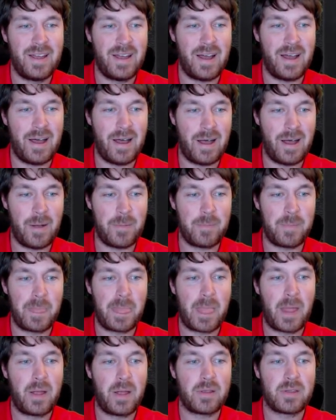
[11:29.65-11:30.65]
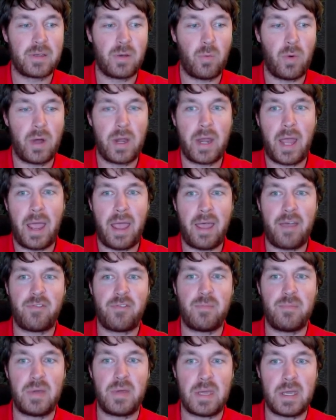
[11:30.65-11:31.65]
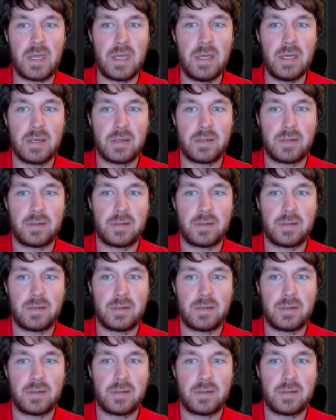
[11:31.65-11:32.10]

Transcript: So 1/2 B,